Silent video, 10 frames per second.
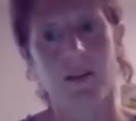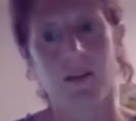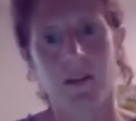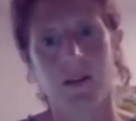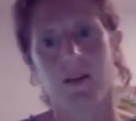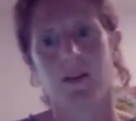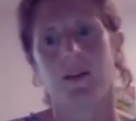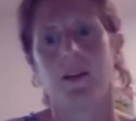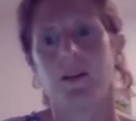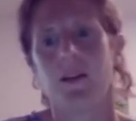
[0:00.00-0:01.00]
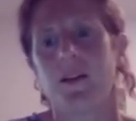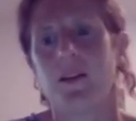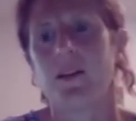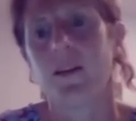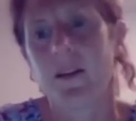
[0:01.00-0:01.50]

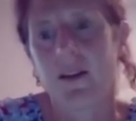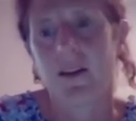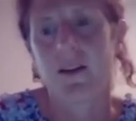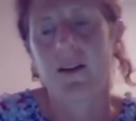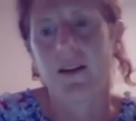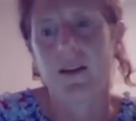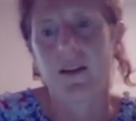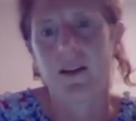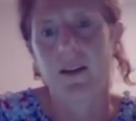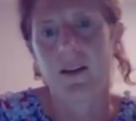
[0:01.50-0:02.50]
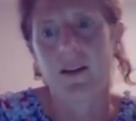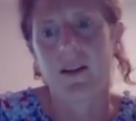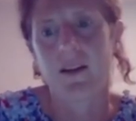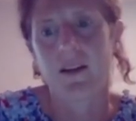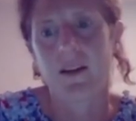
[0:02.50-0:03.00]

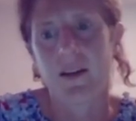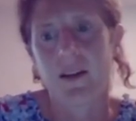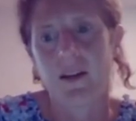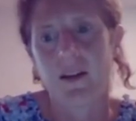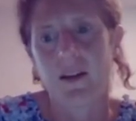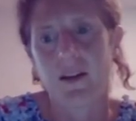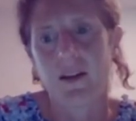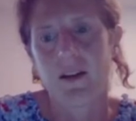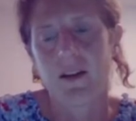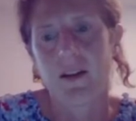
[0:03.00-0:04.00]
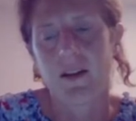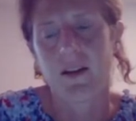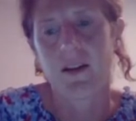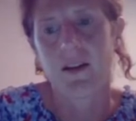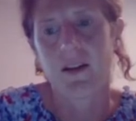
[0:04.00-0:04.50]

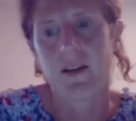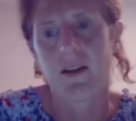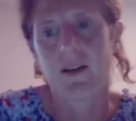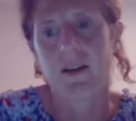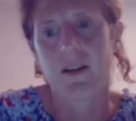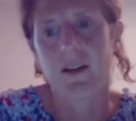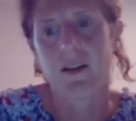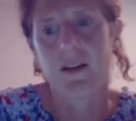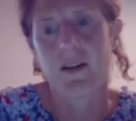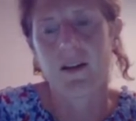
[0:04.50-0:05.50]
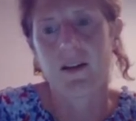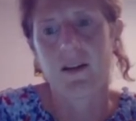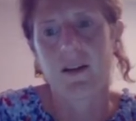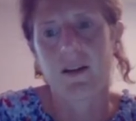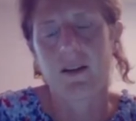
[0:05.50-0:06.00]

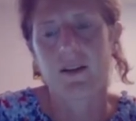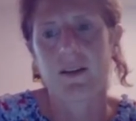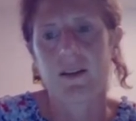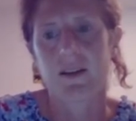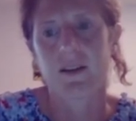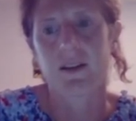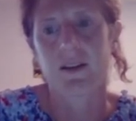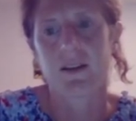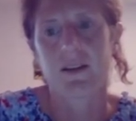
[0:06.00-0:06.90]
The person shown says nothing.